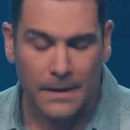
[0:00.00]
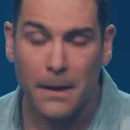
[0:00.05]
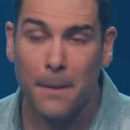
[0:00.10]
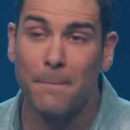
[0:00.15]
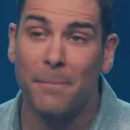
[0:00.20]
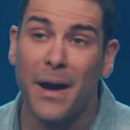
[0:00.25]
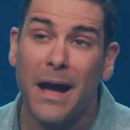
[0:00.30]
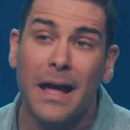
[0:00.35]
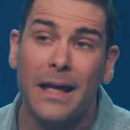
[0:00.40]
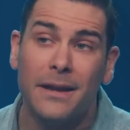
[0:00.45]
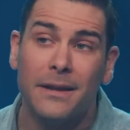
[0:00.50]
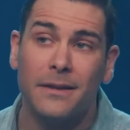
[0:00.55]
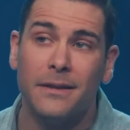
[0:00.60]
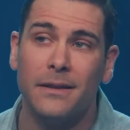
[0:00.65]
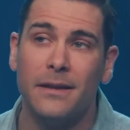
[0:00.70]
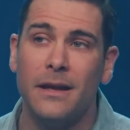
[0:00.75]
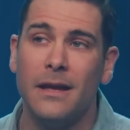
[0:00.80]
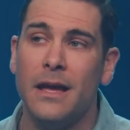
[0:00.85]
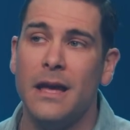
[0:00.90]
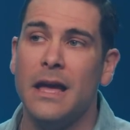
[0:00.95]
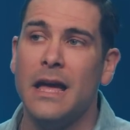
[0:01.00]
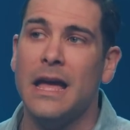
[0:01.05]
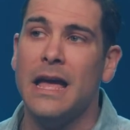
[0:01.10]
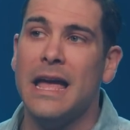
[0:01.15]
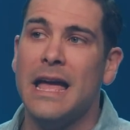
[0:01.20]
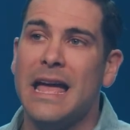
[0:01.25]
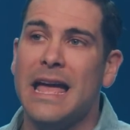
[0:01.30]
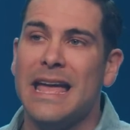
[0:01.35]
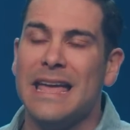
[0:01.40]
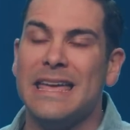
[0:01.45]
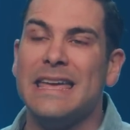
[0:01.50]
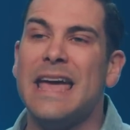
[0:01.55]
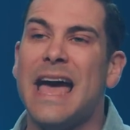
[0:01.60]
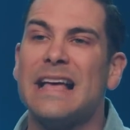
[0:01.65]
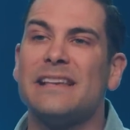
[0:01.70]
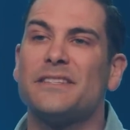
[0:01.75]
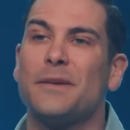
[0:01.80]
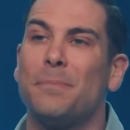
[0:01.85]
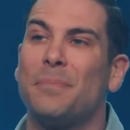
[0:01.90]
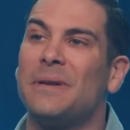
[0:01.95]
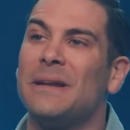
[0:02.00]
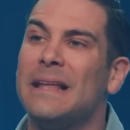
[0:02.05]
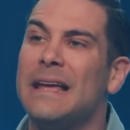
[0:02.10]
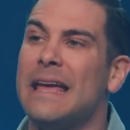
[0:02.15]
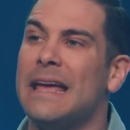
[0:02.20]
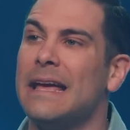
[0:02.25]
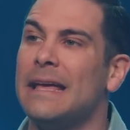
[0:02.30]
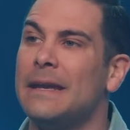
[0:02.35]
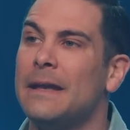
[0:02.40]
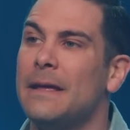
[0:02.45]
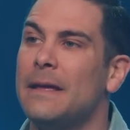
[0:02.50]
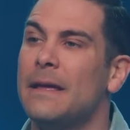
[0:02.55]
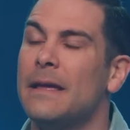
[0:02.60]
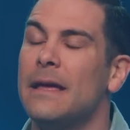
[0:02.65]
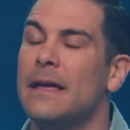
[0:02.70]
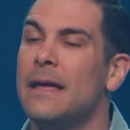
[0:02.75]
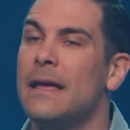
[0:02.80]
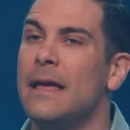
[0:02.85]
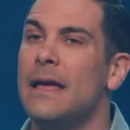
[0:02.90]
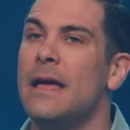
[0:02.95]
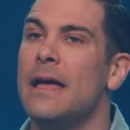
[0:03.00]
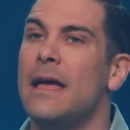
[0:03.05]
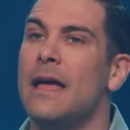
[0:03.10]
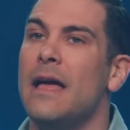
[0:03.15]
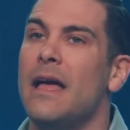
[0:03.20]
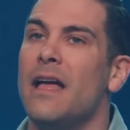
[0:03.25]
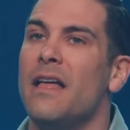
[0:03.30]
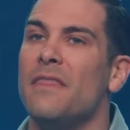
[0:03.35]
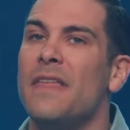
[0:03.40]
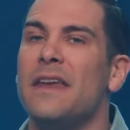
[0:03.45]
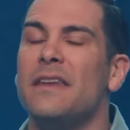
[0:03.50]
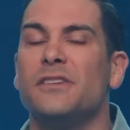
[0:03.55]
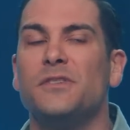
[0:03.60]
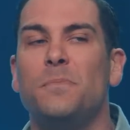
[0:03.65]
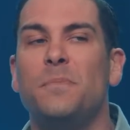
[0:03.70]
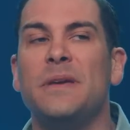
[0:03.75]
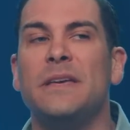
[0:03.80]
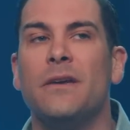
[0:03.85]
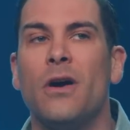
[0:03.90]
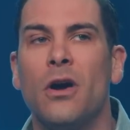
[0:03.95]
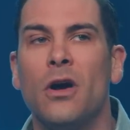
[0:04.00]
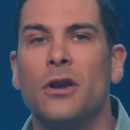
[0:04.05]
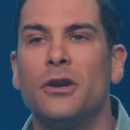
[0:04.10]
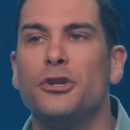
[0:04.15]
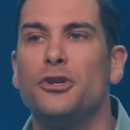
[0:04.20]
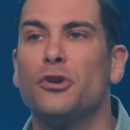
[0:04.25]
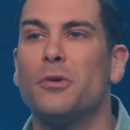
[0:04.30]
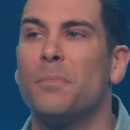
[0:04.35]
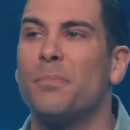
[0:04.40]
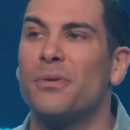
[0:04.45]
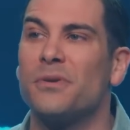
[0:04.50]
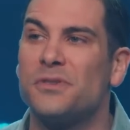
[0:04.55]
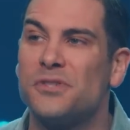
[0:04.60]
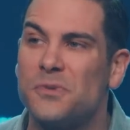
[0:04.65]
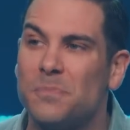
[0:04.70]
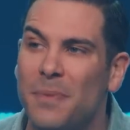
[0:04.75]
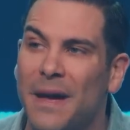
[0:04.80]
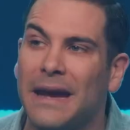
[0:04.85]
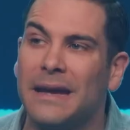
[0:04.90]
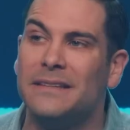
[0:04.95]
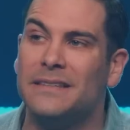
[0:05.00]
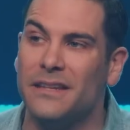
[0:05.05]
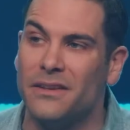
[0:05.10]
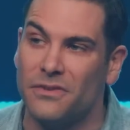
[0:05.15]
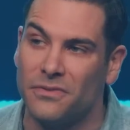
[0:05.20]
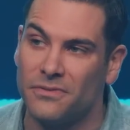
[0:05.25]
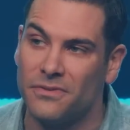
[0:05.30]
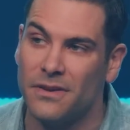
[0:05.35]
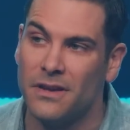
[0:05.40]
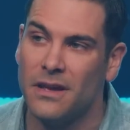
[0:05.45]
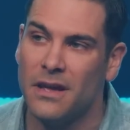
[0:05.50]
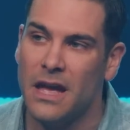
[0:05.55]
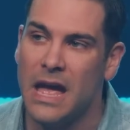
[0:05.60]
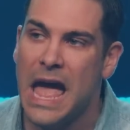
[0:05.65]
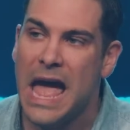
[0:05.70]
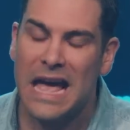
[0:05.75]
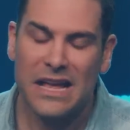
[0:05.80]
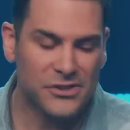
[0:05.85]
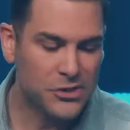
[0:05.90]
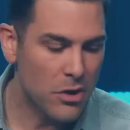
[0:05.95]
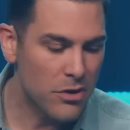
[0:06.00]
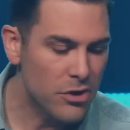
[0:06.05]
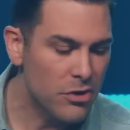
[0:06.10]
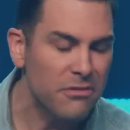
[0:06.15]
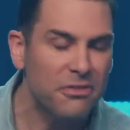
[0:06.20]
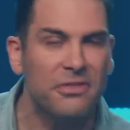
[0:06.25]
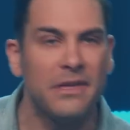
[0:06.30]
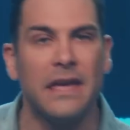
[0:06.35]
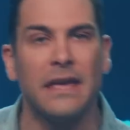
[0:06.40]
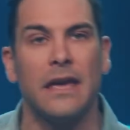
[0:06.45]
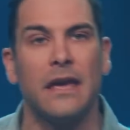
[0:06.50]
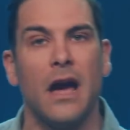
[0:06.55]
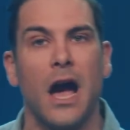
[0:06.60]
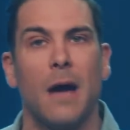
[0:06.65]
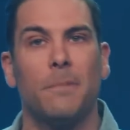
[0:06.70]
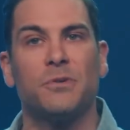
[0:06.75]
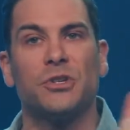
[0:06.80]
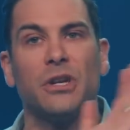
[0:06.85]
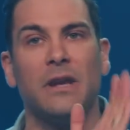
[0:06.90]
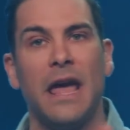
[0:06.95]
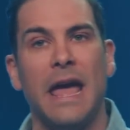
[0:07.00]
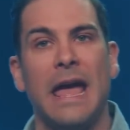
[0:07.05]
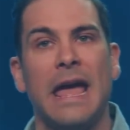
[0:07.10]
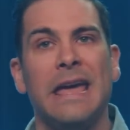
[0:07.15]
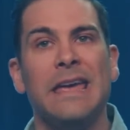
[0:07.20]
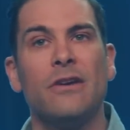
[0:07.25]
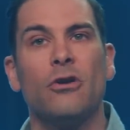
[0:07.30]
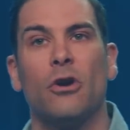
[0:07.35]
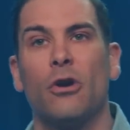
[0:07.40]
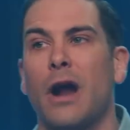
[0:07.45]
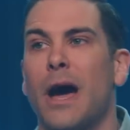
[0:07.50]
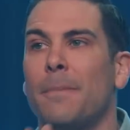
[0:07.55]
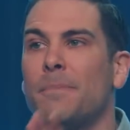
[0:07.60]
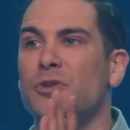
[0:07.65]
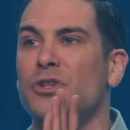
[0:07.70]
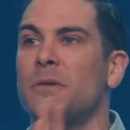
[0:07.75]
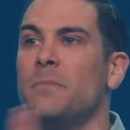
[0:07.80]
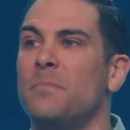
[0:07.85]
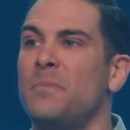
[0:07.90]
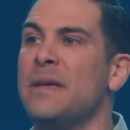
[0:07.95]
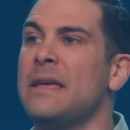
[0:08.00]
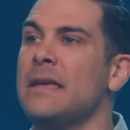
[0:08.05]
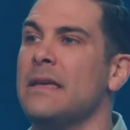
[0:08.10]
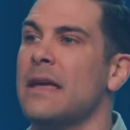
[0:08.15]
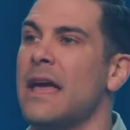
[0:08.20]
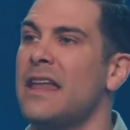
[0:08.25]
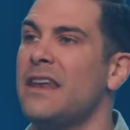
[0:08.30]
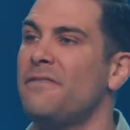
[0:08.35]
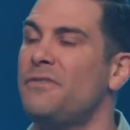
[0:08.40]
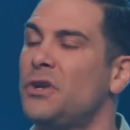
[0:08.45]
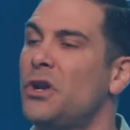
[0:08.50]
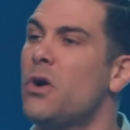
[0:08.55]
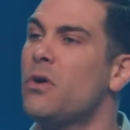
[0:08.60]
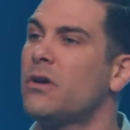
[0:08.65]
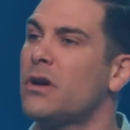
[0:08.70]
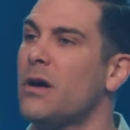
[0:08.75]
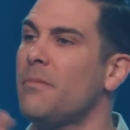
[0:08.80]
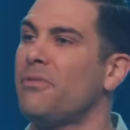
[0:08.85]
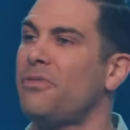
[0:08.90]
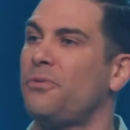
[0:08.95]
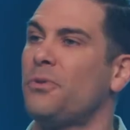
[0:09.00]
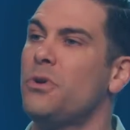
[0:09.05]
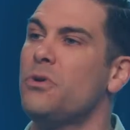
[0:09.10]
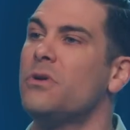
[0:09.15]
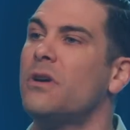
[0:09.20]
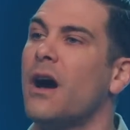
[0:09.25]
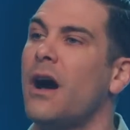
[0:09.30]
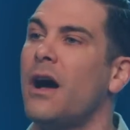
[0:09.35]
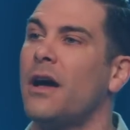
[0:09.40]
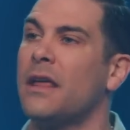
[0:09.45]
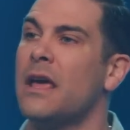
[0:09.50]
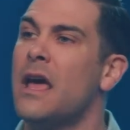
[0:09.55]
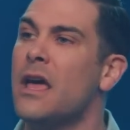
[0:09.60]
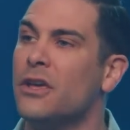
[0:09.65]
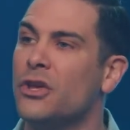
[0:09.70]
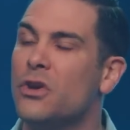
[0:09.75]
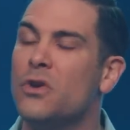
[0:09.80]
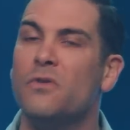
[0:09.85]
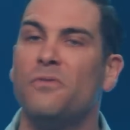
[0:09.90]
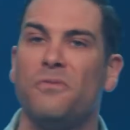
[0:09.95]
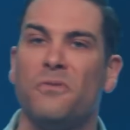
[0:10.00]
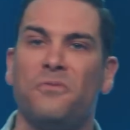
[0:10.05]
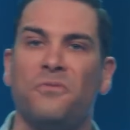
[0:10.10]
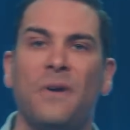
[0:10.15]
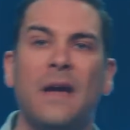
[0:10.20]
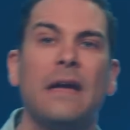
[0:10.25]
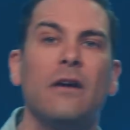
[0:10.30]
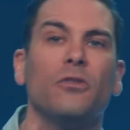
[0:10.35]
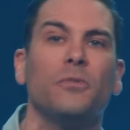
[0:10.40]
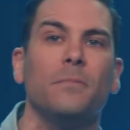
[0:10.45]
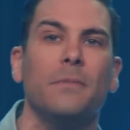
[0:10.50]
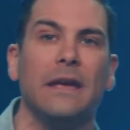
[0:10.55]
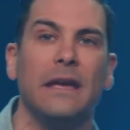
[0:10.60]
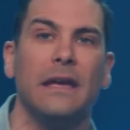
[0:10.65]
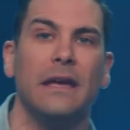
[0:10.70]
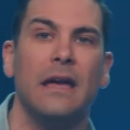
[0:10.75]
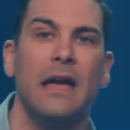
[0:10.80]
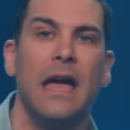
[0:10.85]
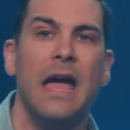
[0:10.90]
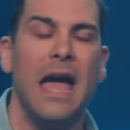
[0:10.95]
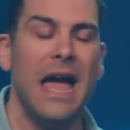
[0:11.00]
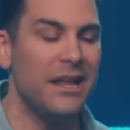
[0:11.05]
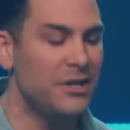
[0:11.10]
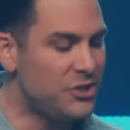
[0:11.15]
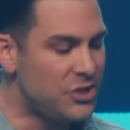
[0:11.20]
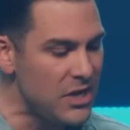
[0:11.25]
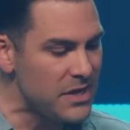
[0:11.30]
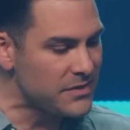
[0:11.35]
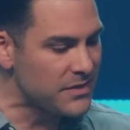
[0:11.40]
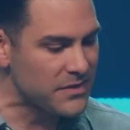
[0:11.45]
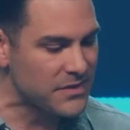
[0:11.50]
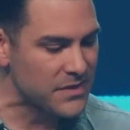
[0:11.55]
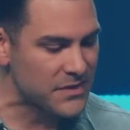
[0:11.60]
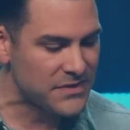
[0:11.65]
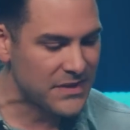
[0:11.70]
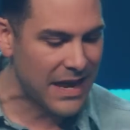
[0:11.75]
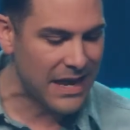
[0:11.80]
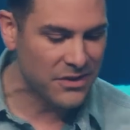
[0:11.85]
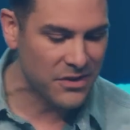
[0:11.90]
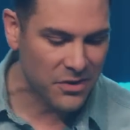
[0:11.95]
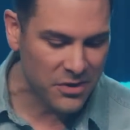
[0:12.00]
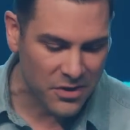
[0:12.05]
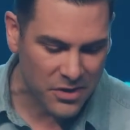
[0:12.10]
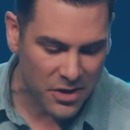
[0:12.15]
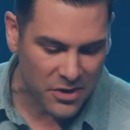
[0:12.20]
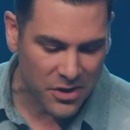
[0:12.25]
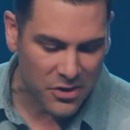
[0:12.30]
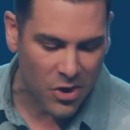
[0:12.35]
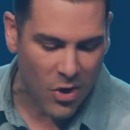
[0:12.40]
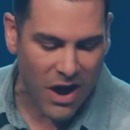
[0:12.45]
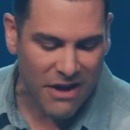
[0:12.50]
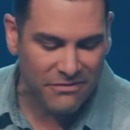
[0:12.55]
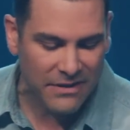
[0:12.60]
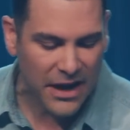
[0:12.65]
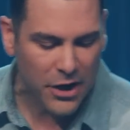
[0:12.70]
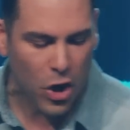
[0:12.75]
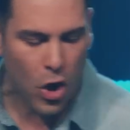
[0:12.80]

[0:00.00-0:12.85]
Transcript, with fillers: But he has a plan that is beyond your perspective. And so you're thinking option A or option B. And if you don't come through, God, you've failed me. And Jesus is saying, no. I've got